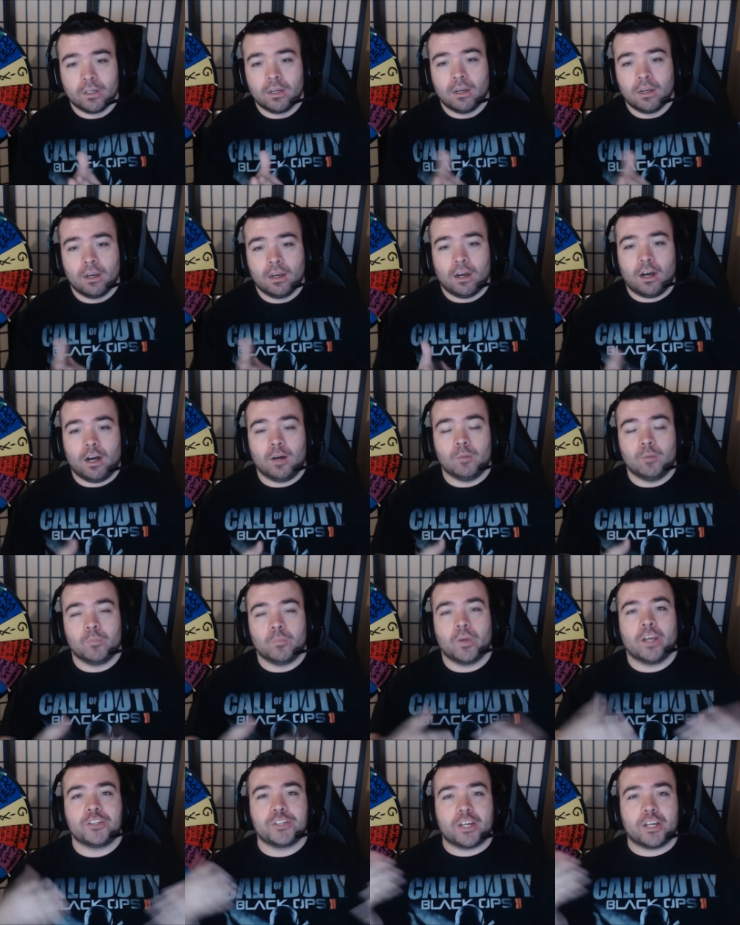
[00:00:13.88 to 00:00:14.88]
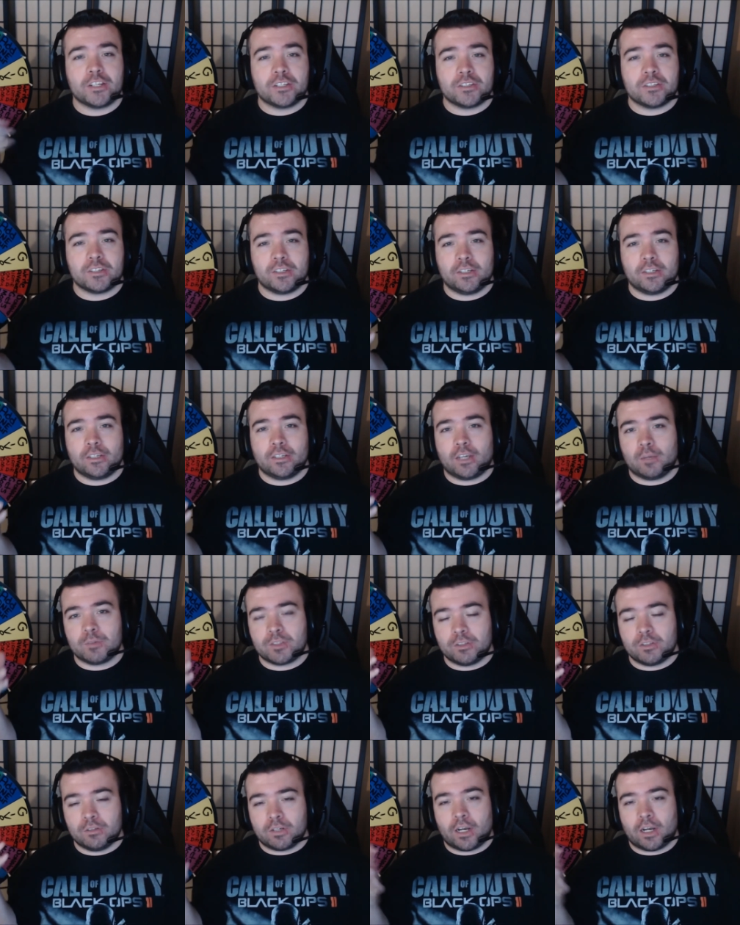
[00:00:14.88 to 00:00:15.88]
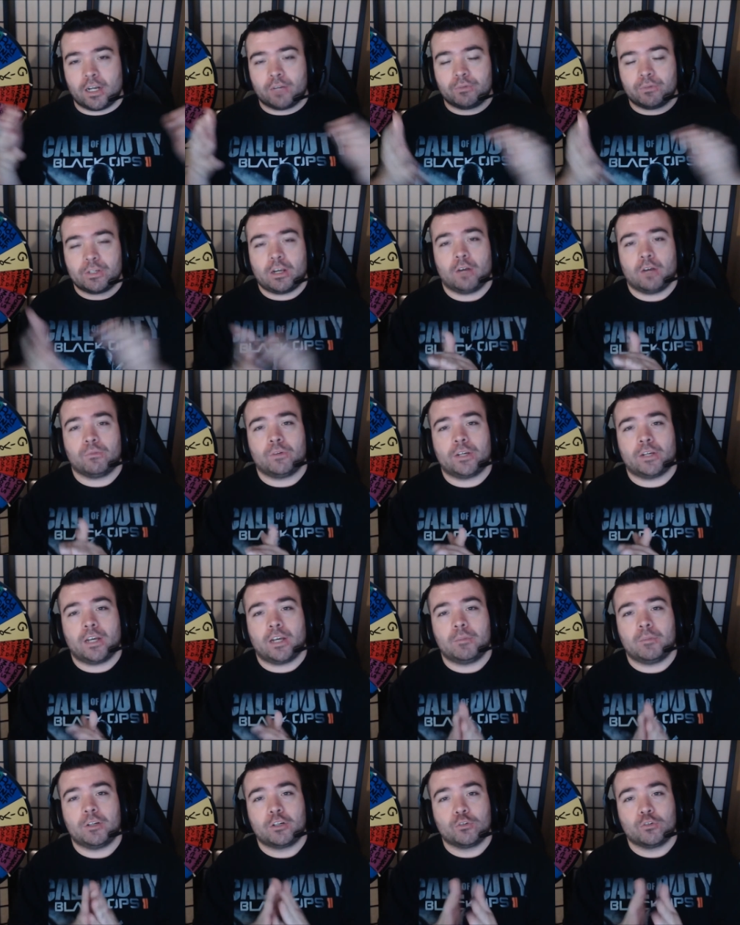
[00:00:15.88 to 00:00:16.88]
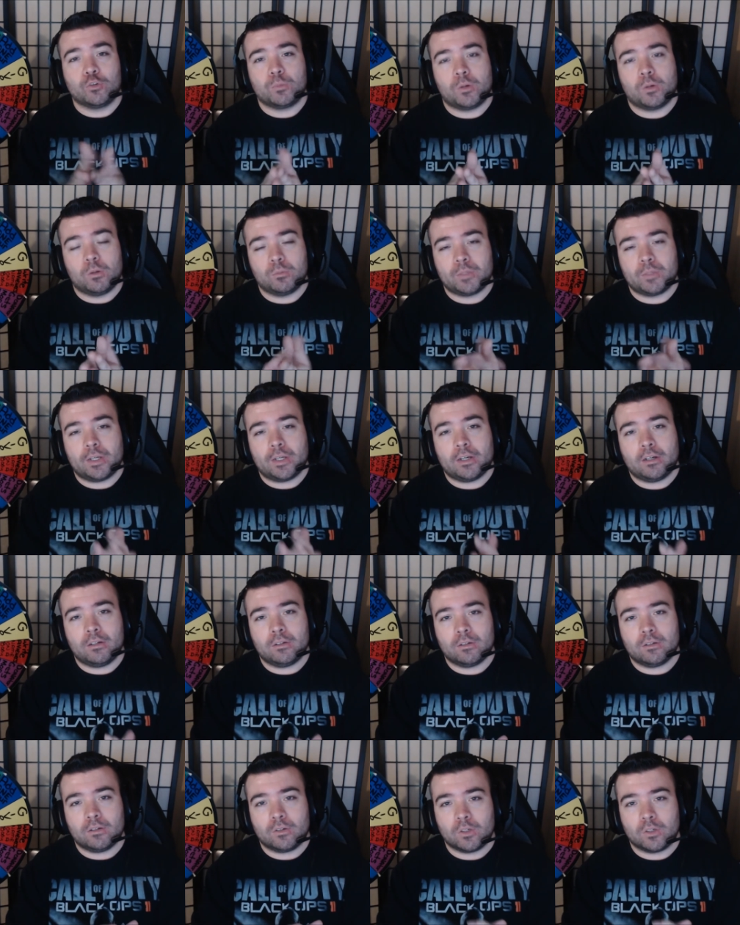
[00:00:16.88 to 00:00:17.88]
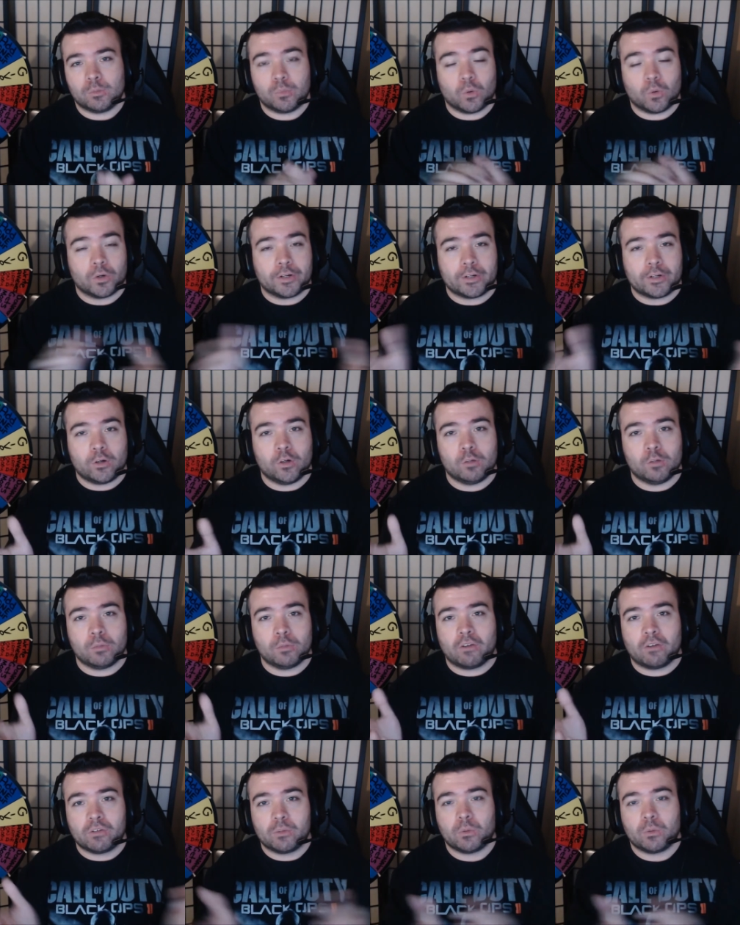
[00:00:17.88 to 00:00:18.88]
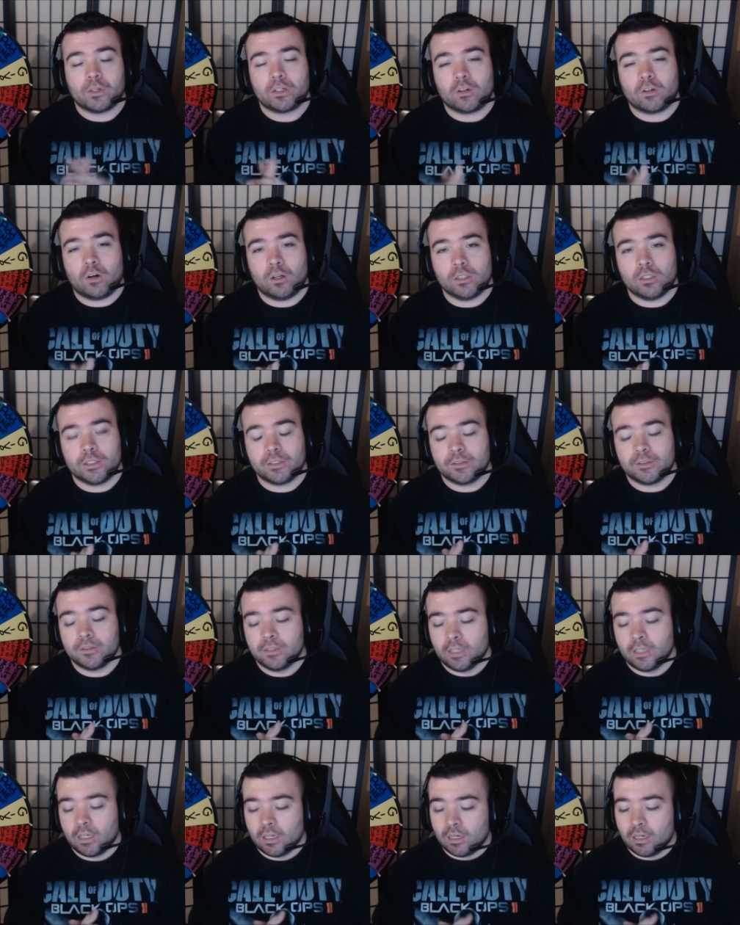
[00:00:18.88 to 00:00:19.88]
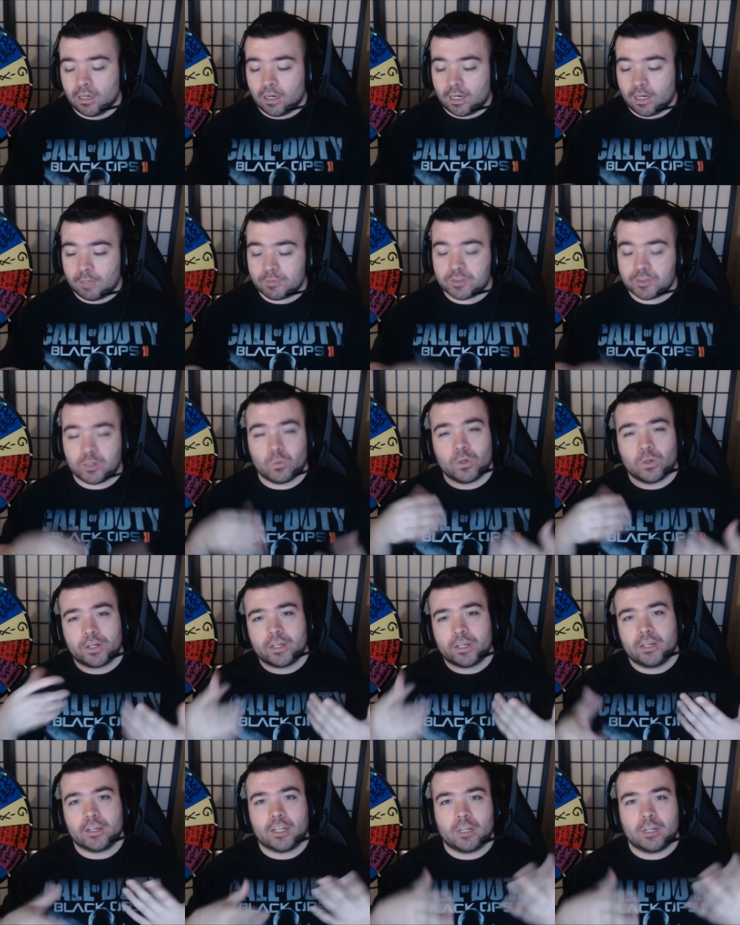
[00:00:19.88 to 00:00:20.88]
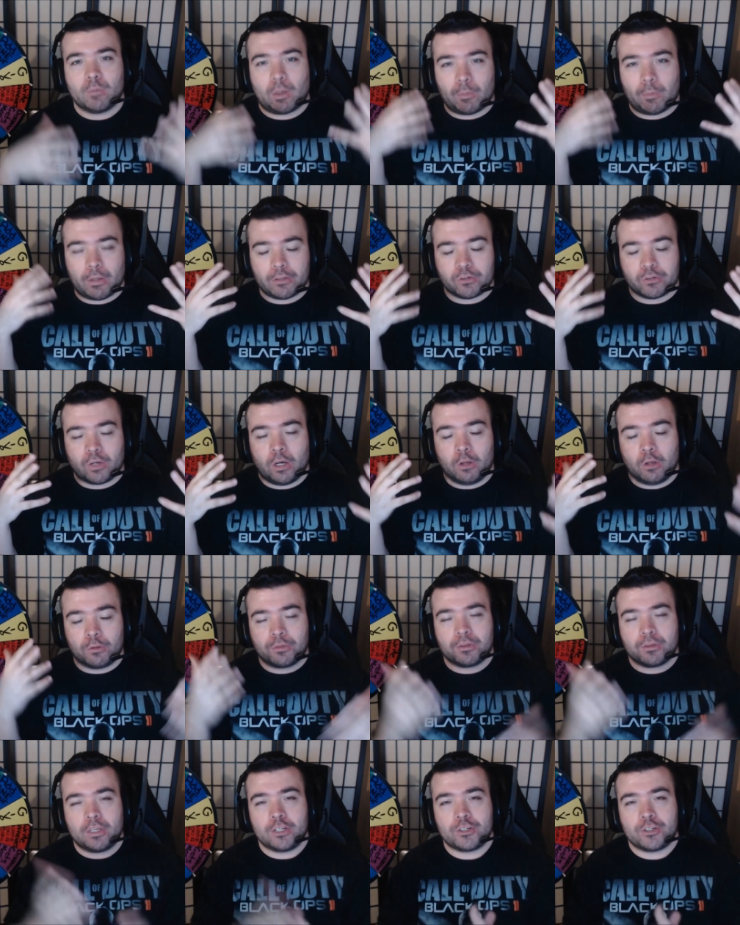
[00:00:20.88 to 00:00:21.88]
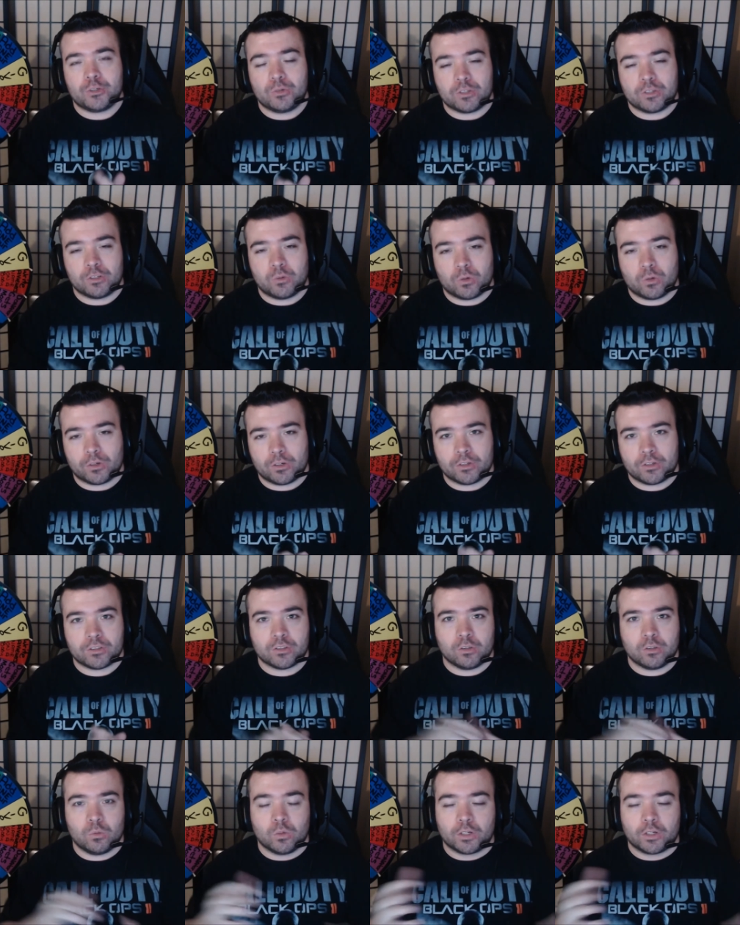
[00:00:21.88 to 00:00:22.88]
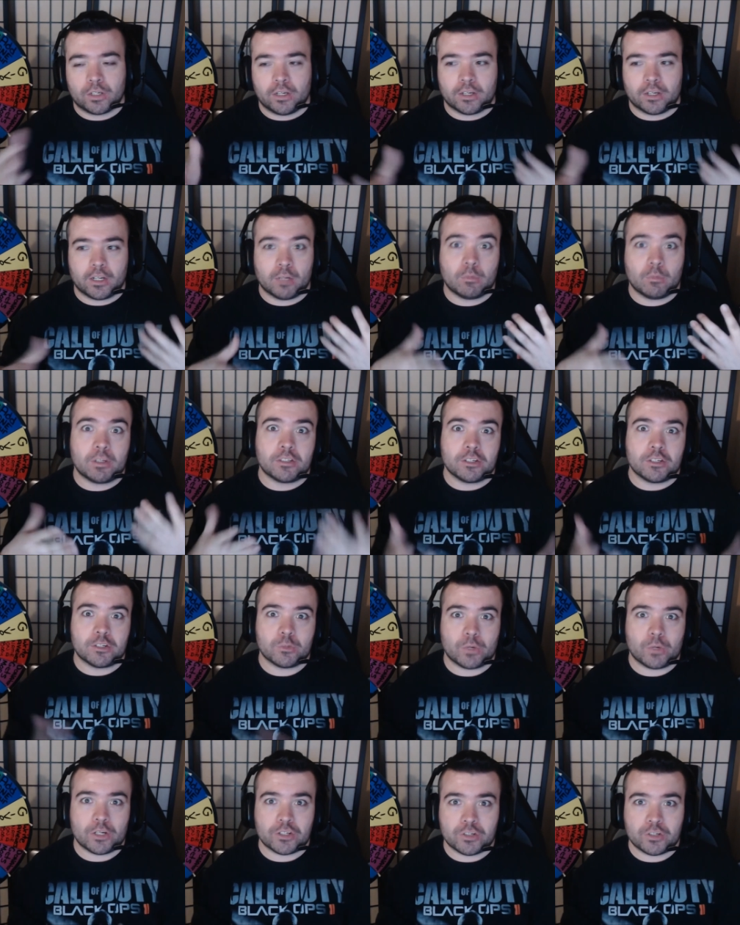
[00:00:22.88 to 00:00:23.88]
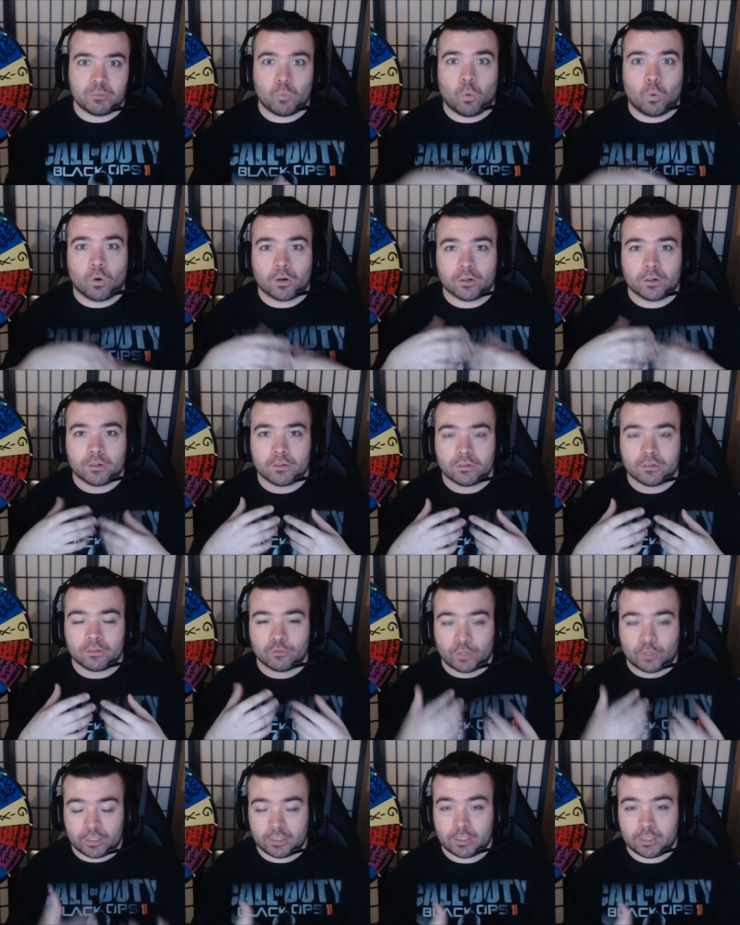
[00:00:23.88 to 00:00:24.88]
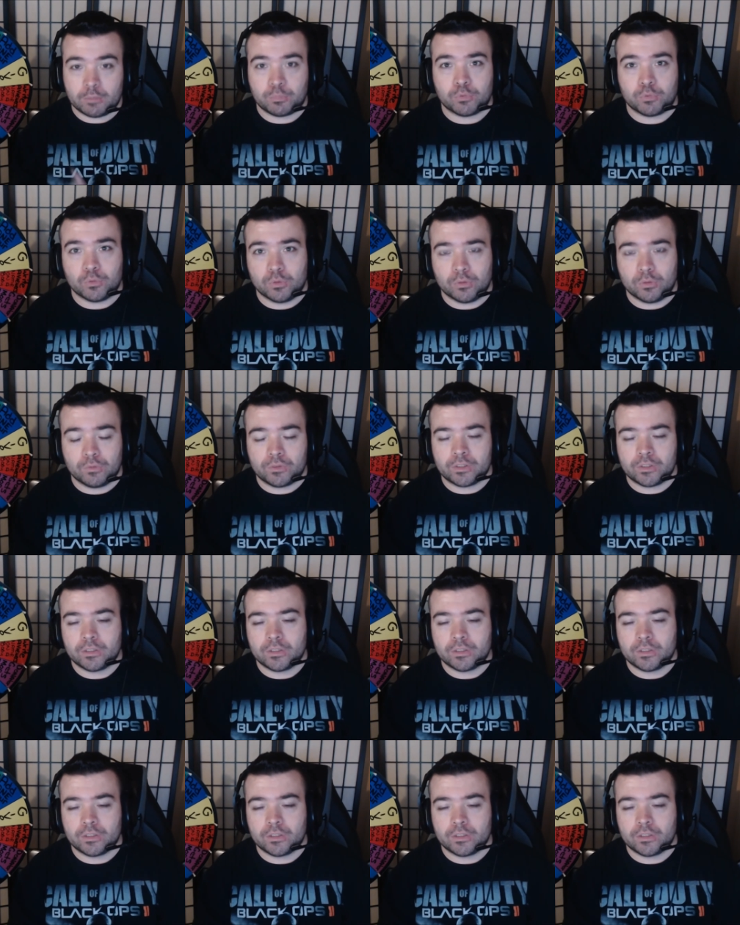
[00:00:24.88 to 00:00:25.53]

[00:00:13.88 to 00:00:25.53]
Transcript: Um, but as you guys can see, I'm still kind of recovering. I'm in a group home now, or boarding home, however you want to call it. I'm still working on getting my mental health issues in order, still working on getting my situation more greatly improved.